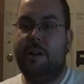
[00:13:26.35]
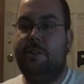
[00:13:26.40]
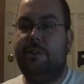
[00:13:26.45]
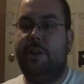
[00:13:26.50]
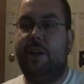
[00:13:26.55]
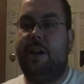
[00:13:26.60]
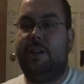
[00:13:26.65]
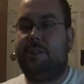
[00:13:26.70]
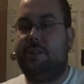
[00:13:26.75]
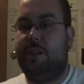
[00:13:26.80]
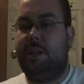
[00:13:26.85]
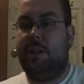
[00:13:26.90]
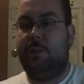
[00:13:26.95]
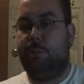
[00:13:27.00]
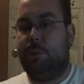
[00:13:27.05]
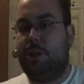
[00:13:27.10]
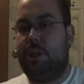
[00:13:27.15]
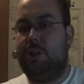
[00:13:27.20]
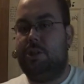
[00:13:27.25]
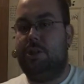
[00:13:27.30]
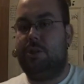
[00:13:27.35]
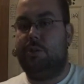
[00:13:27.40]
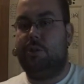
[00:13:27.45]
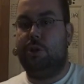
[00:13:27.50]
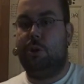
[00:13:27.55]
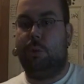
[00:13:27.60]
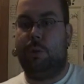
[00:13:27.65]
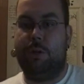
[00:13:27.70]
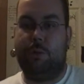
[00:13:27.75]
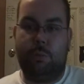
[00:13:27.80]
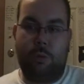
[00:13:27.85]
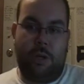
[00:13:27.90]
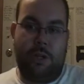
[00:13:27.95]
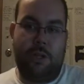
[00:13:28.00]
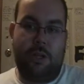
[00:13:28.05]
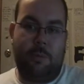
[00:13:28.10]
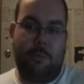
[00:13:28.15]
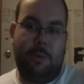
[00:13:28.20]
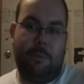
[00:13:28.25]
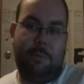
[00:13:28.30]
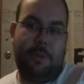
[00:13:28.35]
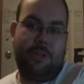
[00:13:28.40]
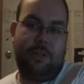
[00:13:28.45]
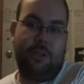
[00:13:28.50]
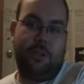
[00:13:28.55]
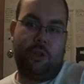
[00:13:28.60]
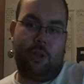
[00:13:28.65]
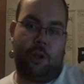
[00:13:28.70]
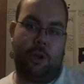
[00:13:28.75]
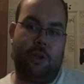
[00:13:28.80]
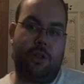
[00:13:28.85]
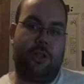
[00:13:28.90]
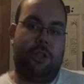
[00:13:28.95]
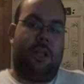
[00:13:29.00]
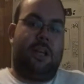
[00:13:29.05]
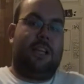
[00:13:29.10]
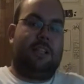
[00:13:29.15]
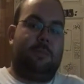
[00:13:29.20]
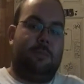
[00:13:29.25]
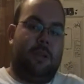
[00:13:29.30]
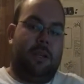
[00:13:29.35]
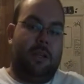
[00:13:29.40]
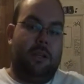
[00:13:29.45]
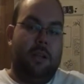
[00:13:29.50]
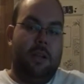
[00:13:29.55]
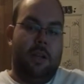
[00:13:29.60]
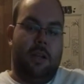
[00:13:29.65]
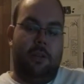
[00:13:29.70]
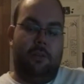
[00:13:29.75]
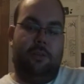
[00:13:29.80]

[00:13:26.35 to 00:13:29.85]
that Rikishi used to do, where he'd run at them and basically turn at the last minute.